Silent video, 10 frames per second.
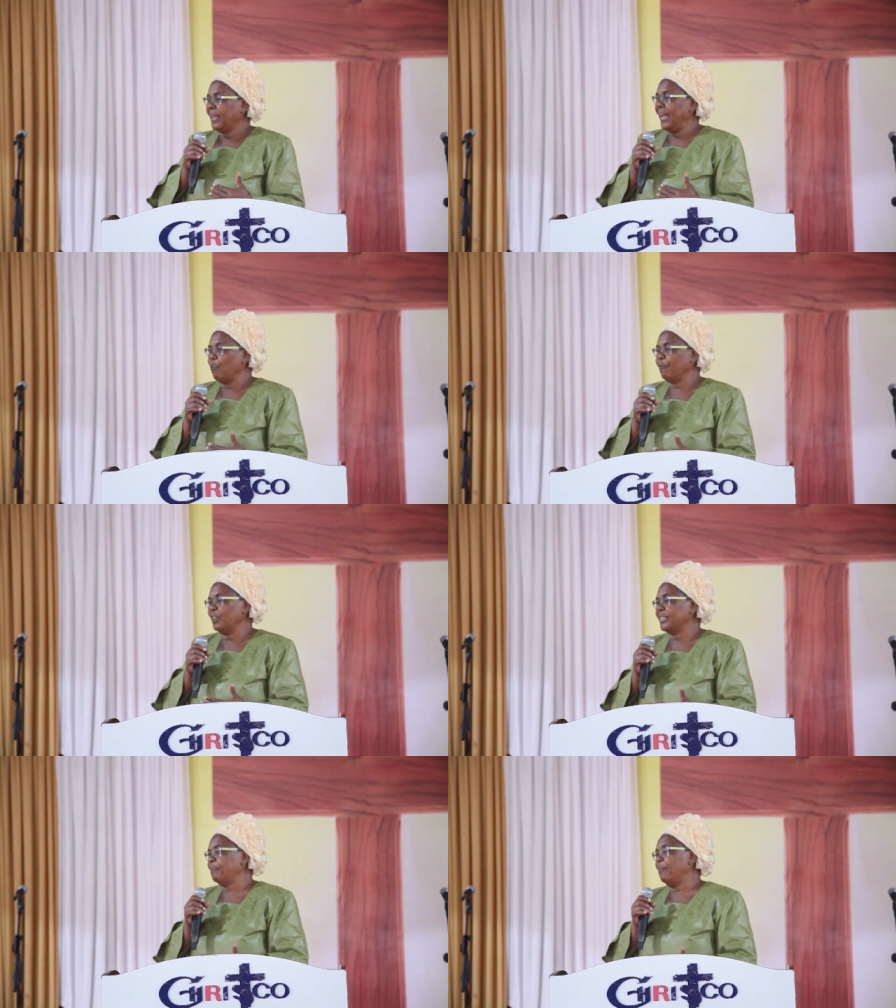And of
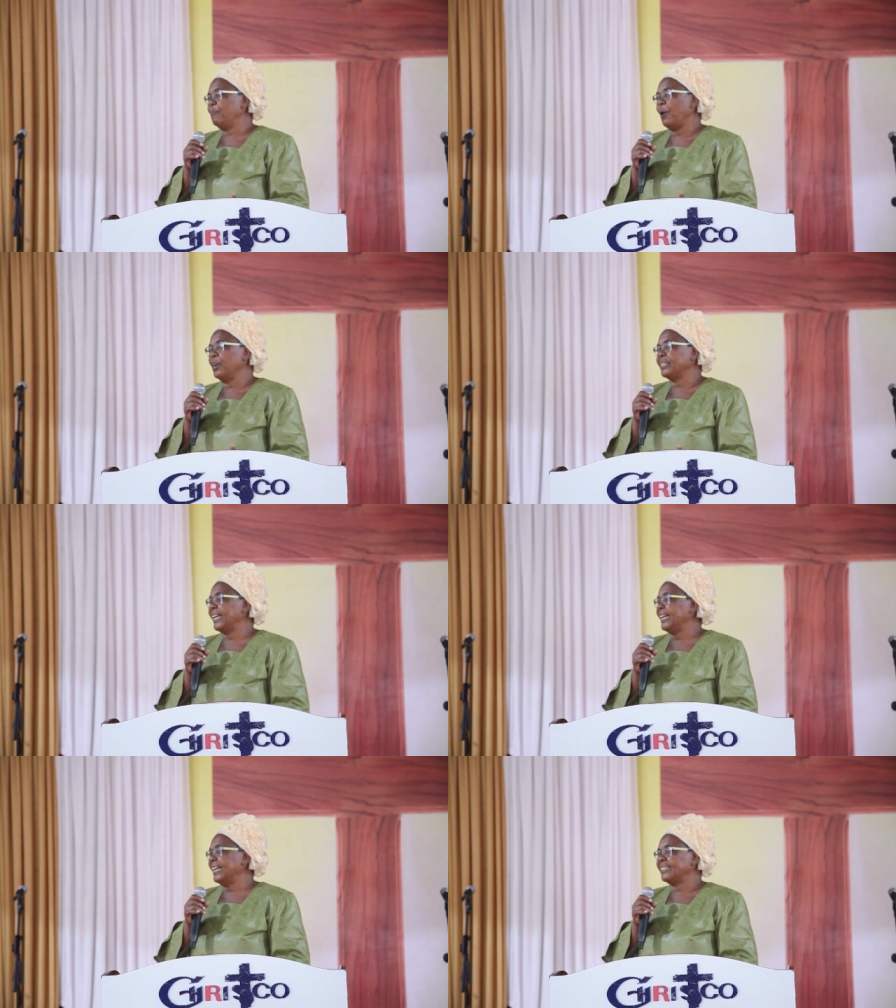course, Paul
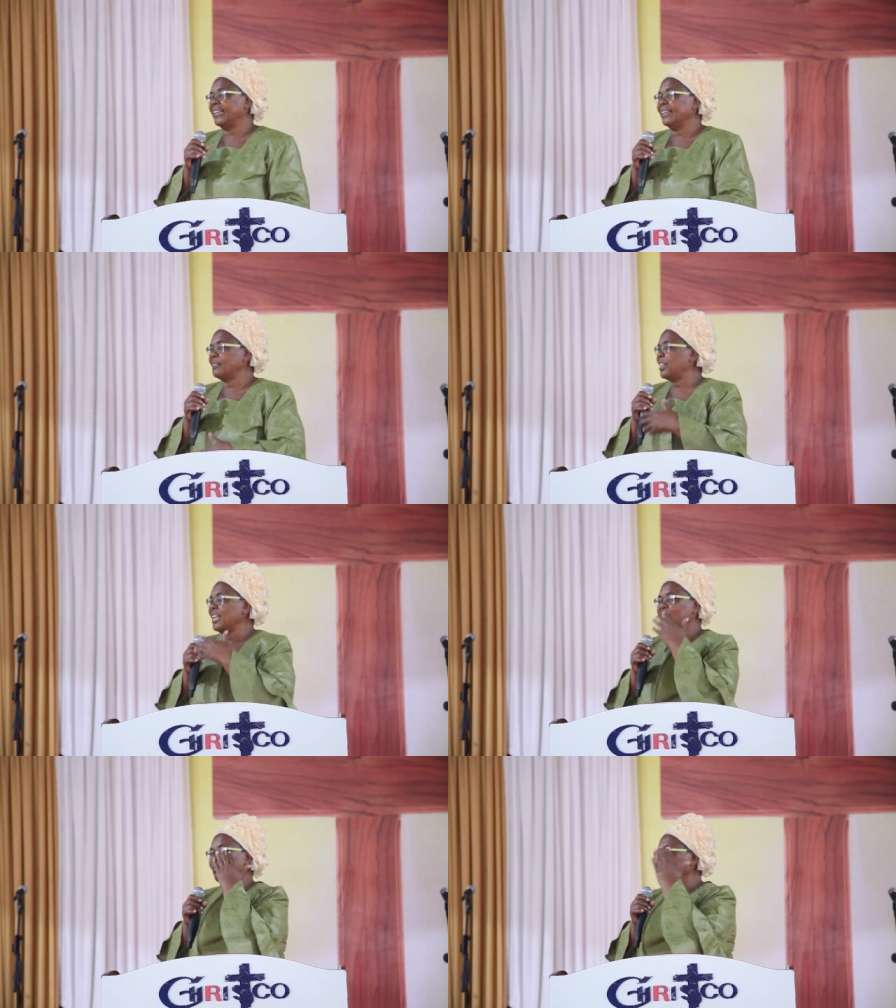said that
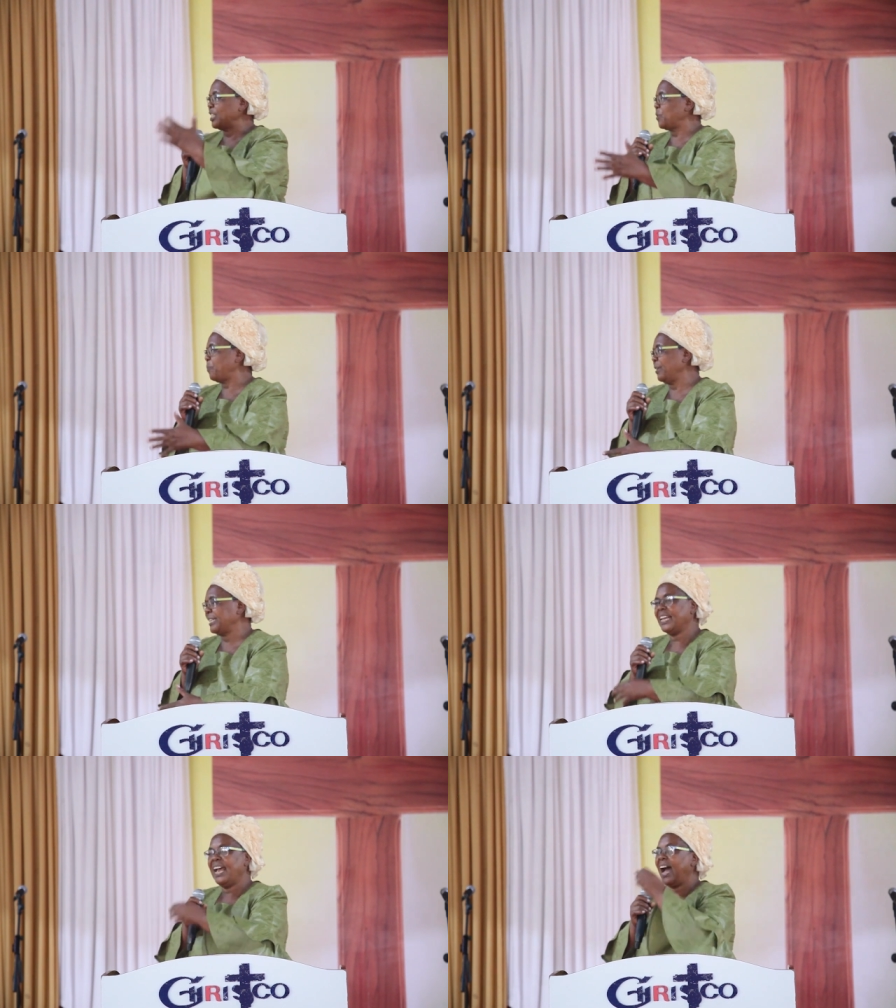things of the
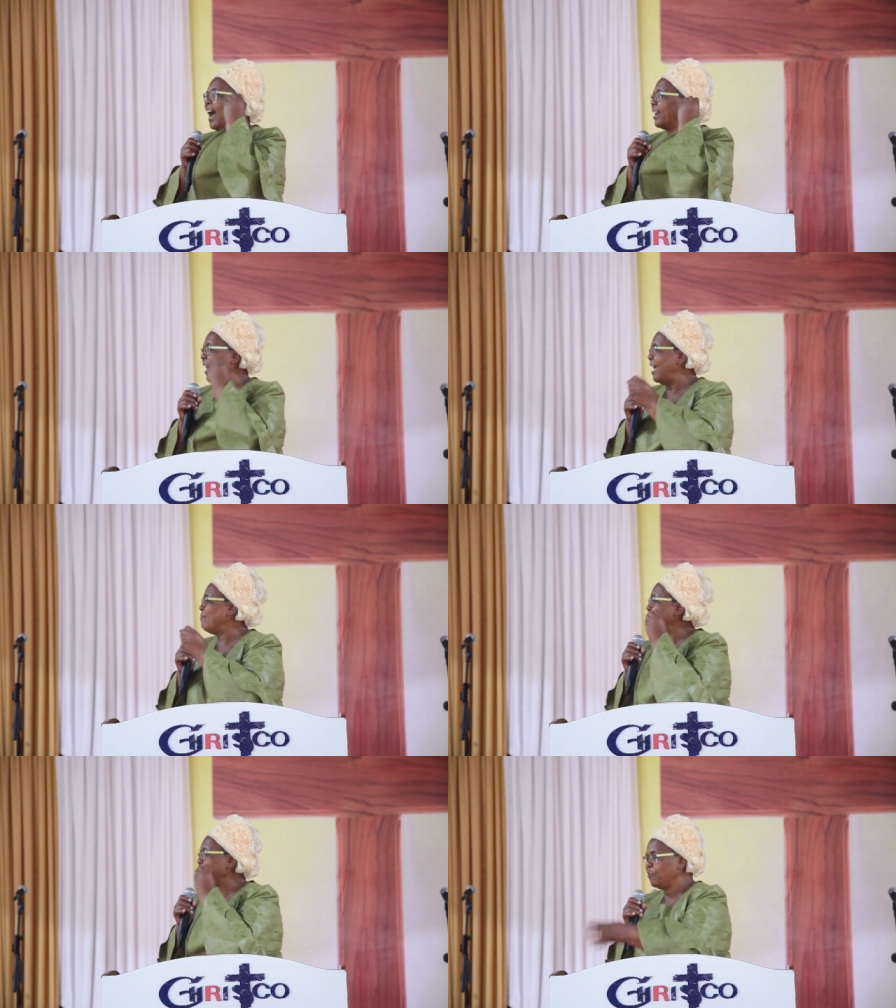spirit are
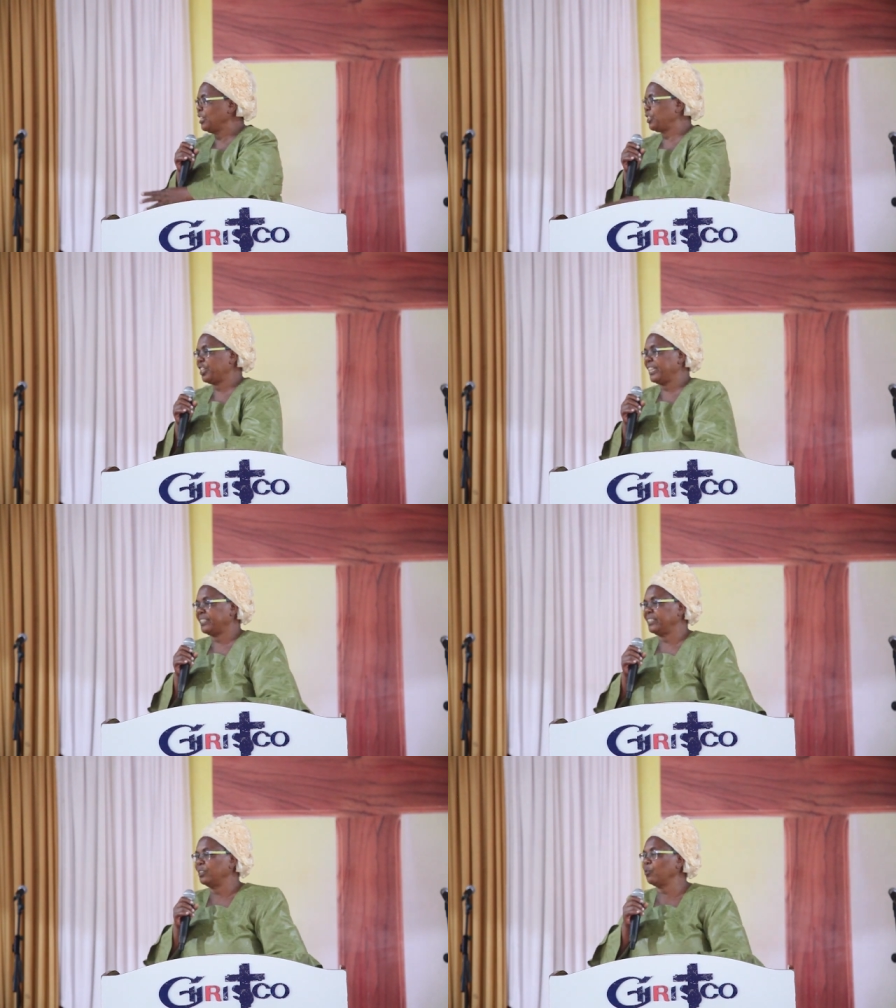ever
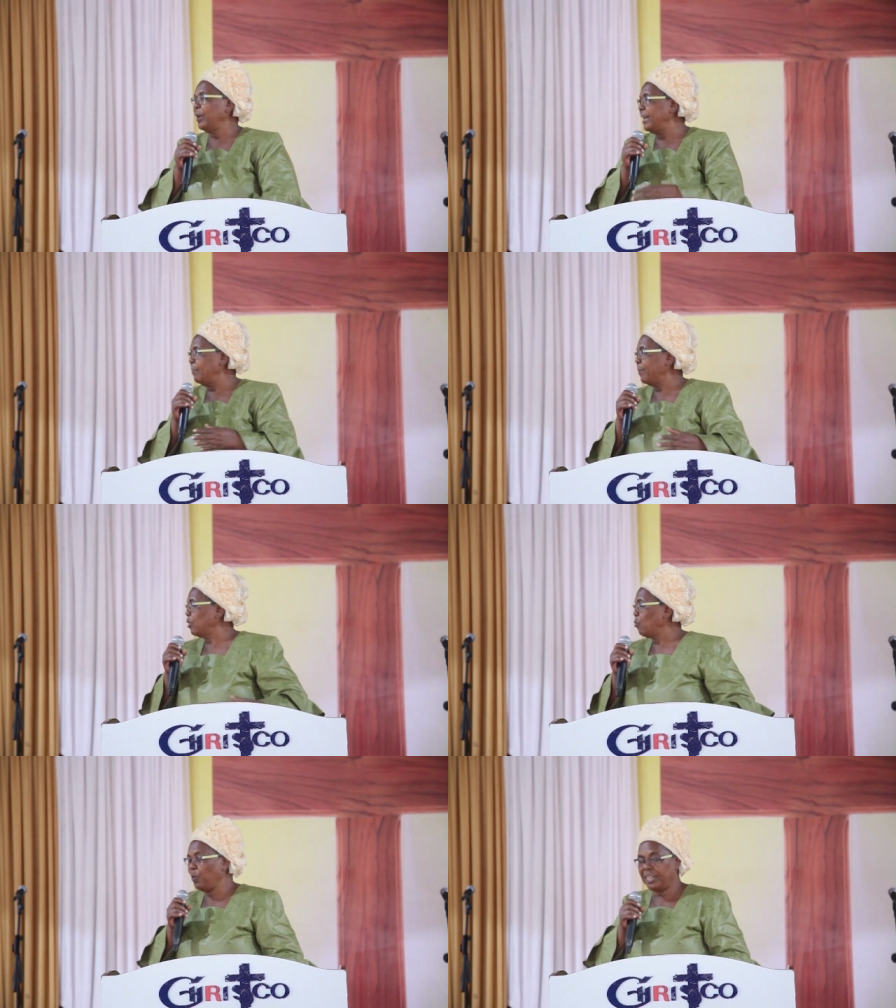foolishness to
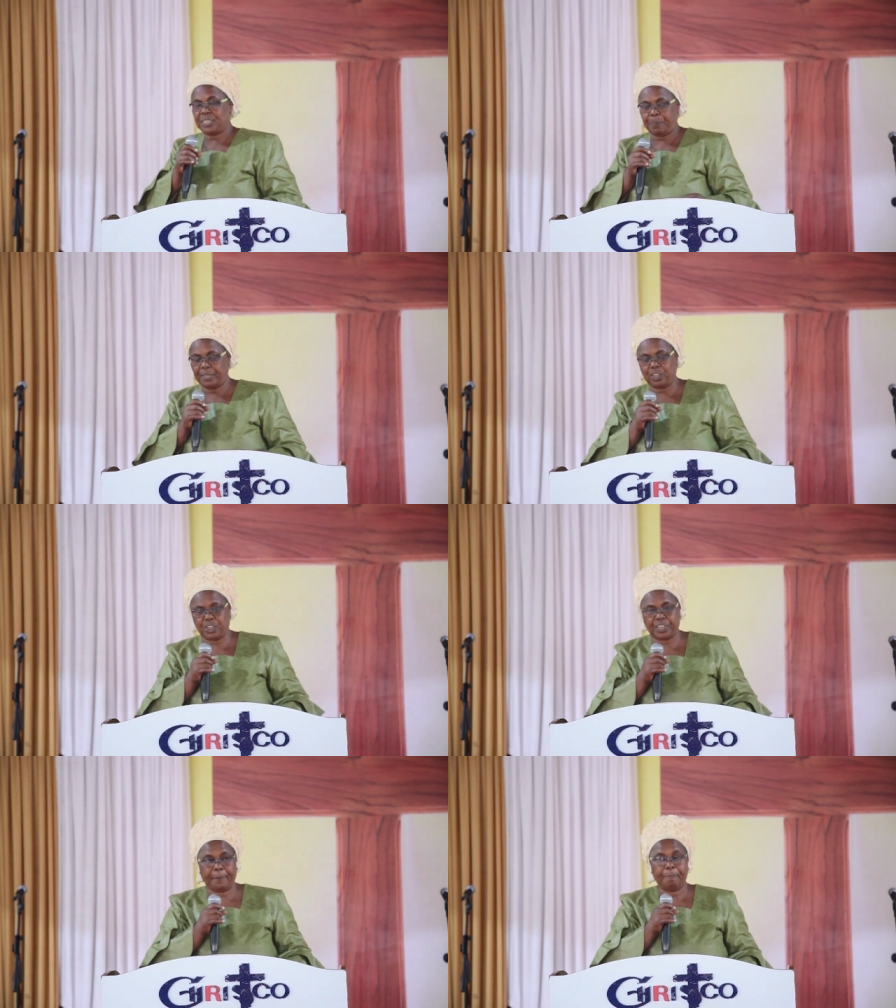anybody who is
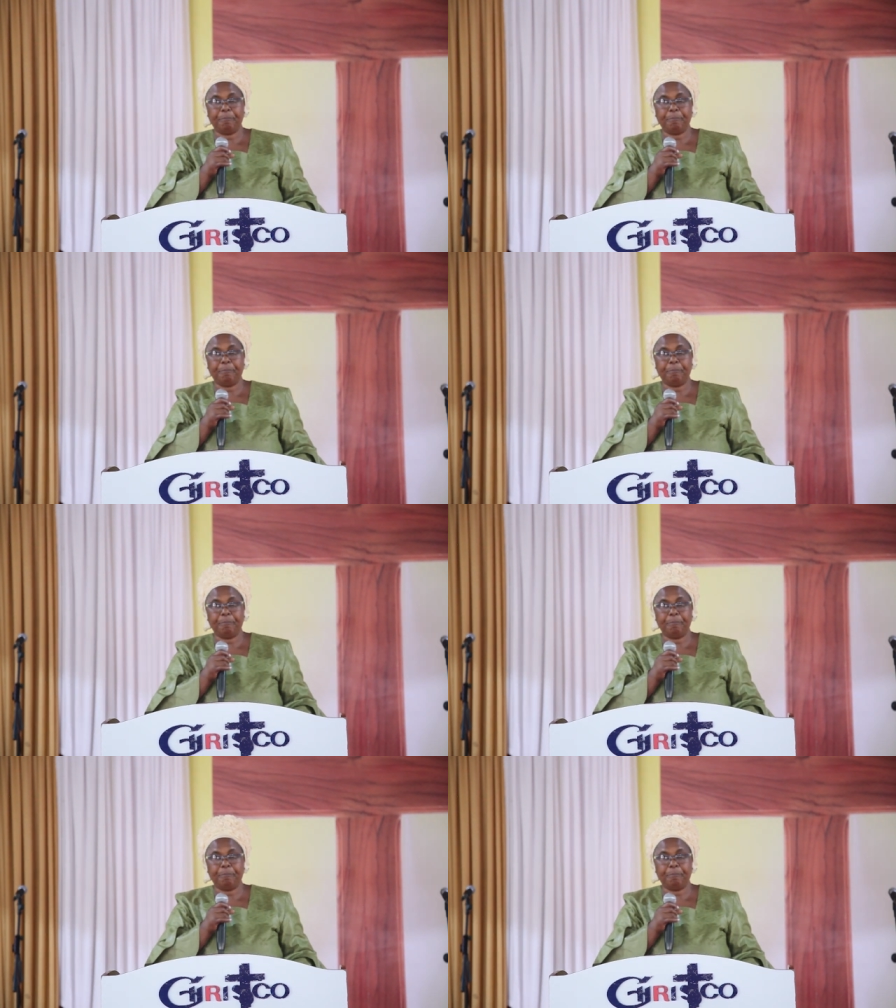perishing.